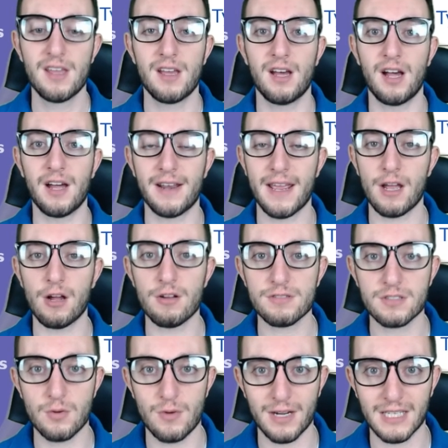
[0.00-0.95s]
And I
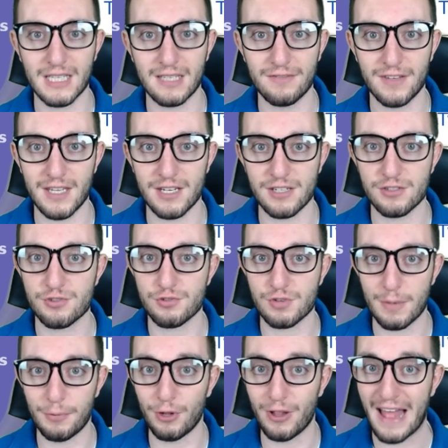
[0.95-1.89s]
also want to give it
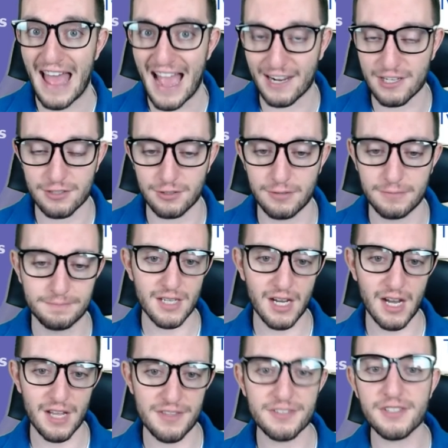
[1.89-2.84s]
Triple Axle.
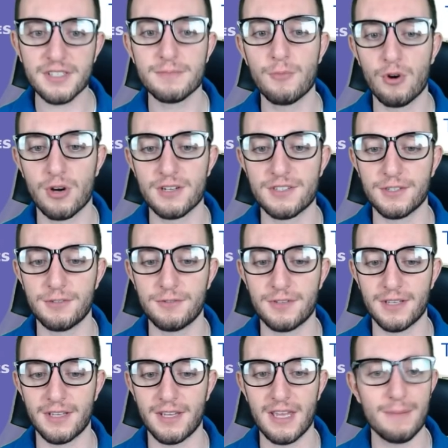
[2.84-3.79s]
This is more due
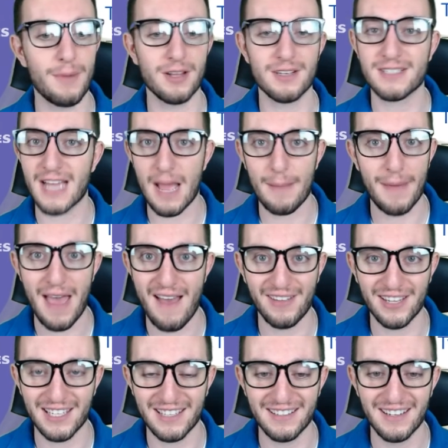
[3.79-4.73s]
to Hitmontop
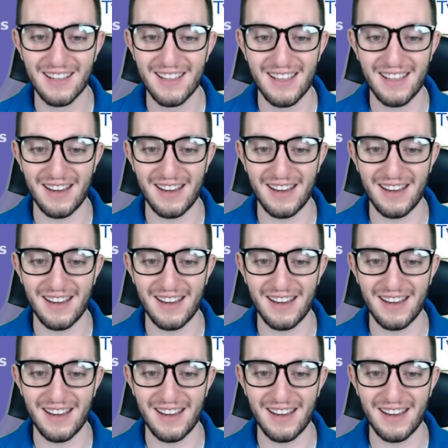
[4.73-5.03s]
having it.